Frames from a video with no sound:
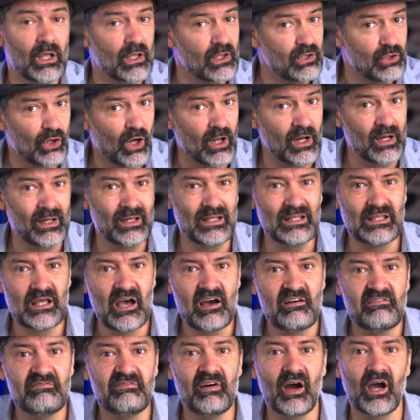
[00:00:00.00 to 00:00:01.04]
you're gonna need
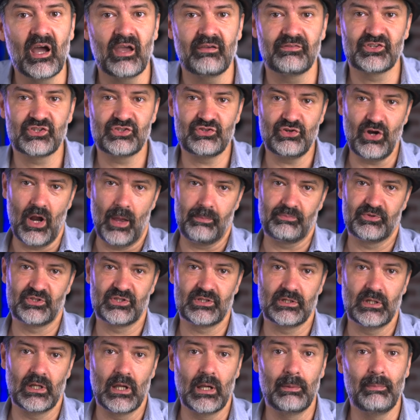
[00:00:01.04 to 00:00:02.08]
5
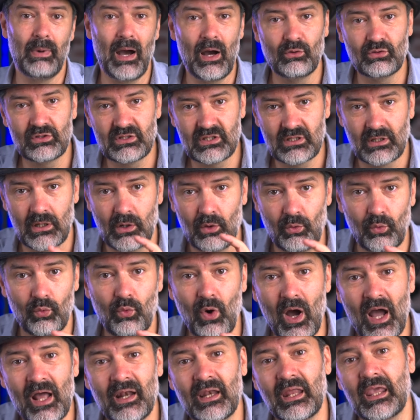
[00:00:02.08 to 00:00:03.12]
straps, about
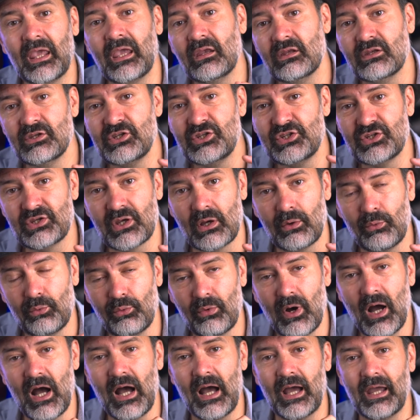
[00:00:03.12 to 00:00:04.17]
1 inch
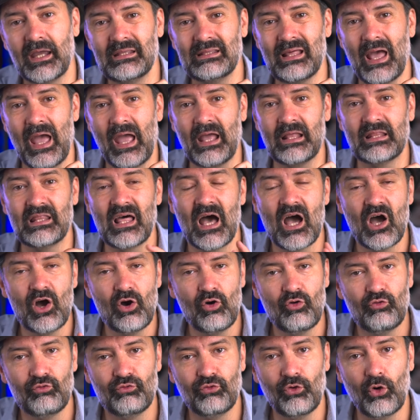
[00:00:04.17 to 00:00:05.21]
wide and
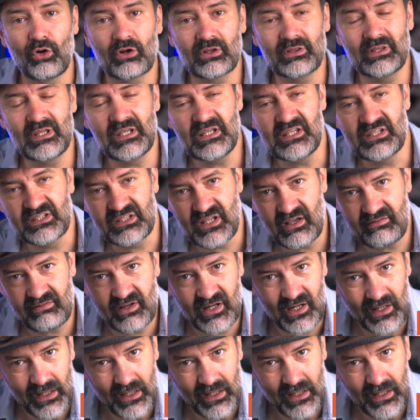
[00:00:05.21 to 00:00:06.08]
47